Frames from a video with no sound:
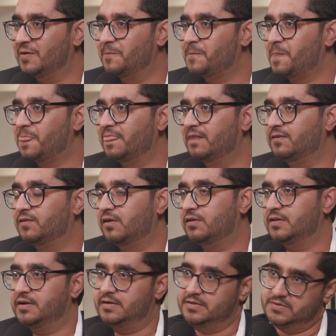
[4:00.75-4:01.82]
Mm-hmm. So
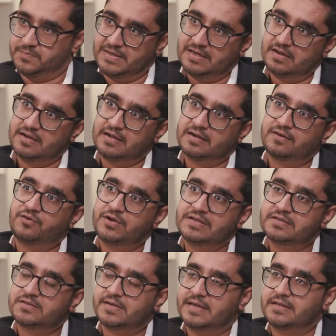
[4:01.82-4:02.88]
there has been an
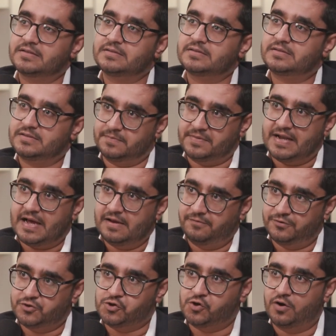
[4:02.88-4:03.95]
increase in supply
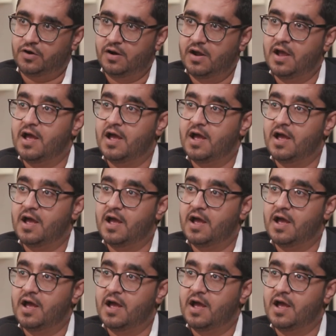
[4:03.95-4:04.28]
for sure,